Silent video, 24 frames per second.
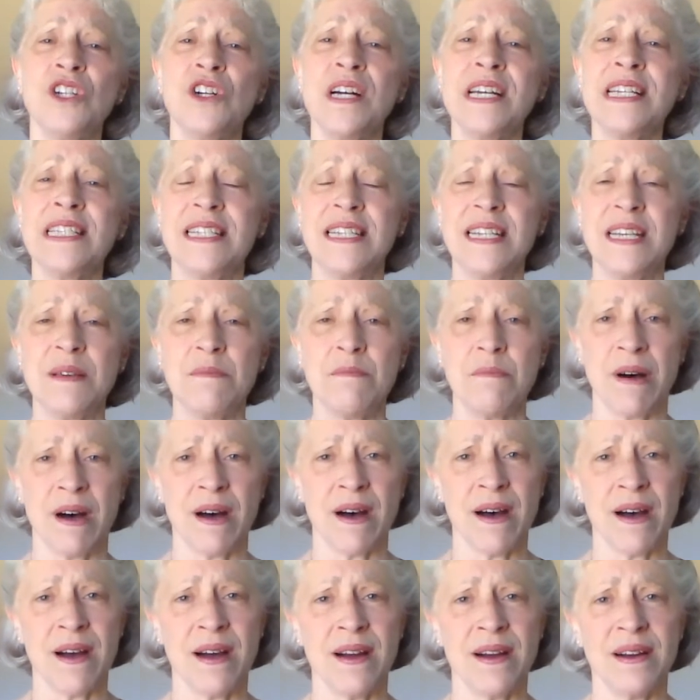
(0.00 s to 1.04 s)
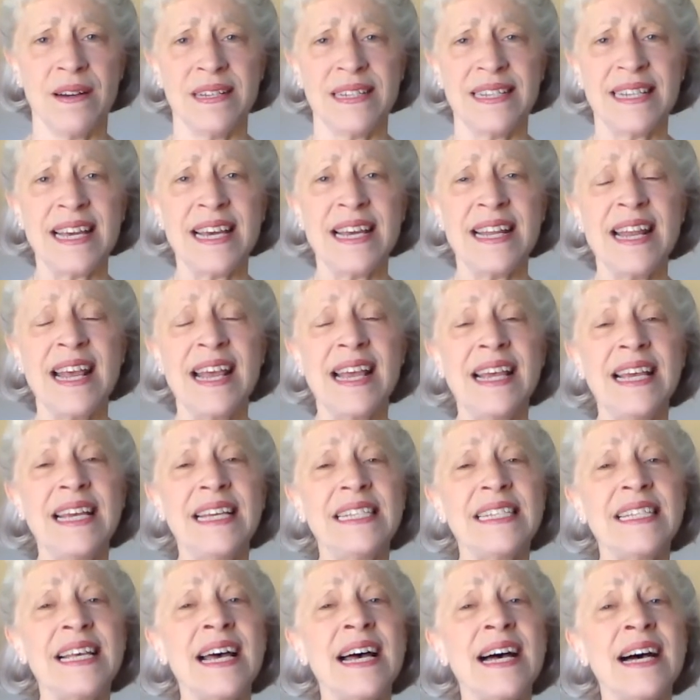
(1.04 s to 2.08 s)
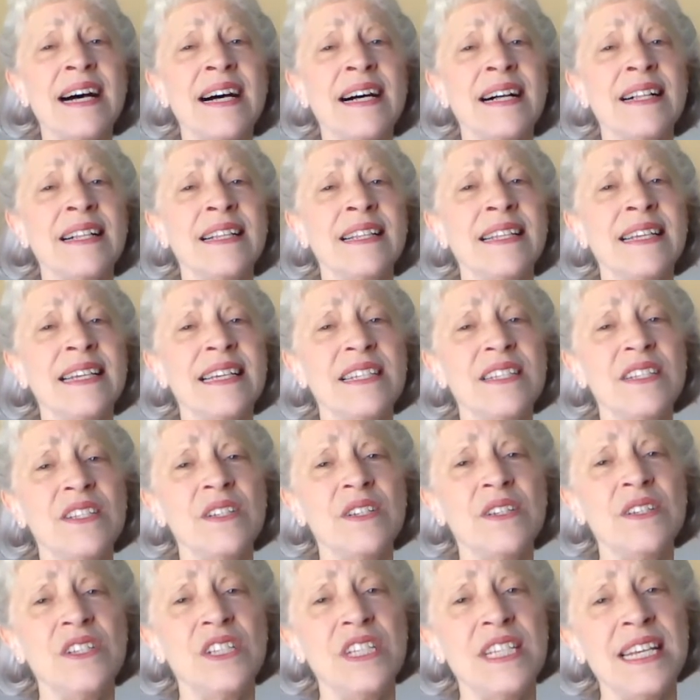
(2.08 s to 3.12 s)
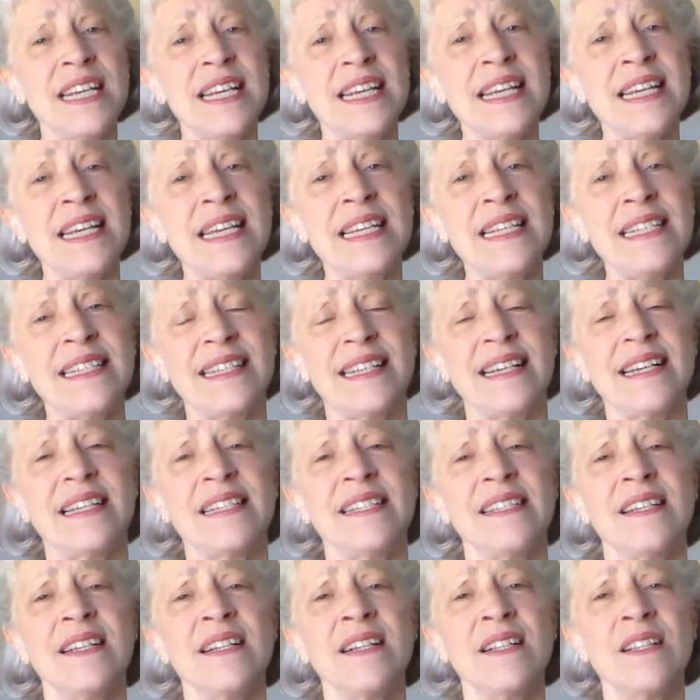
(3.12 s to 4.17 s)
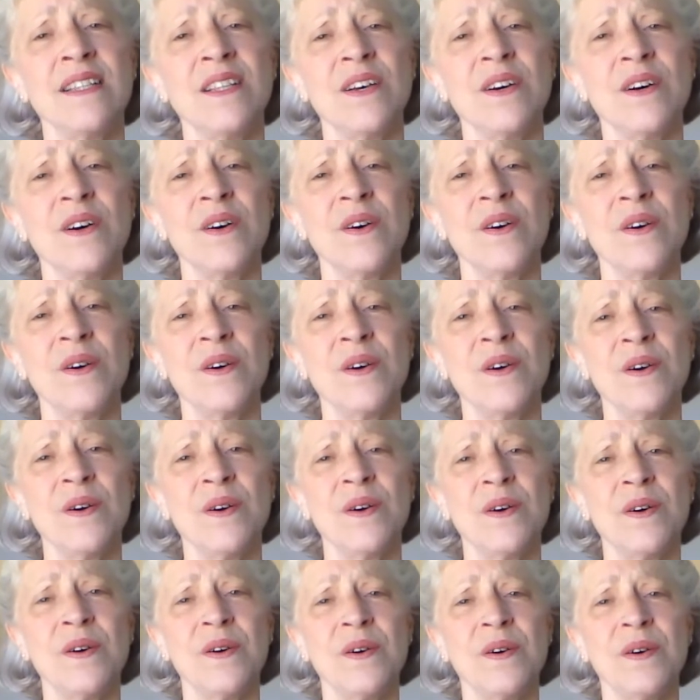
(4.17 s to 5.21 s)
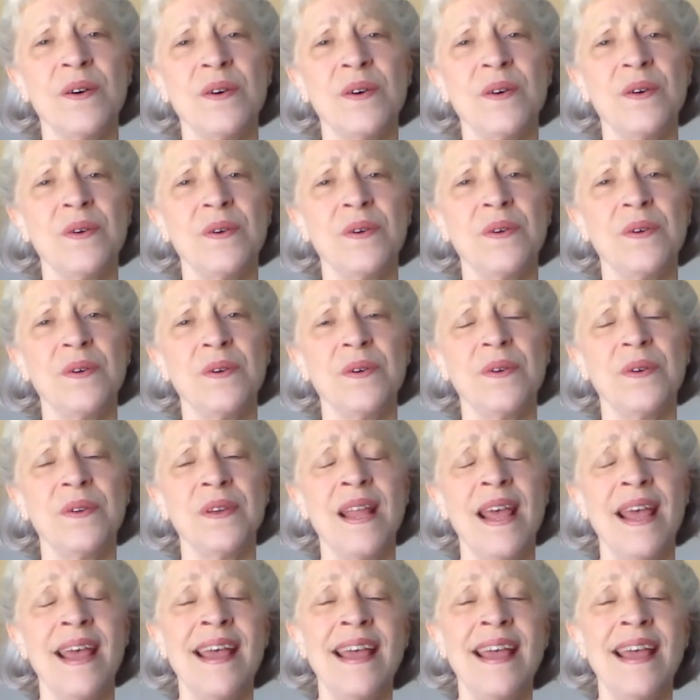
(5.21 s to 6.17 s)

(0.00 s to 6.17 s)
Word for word: is departed, tell it to Jesus alone.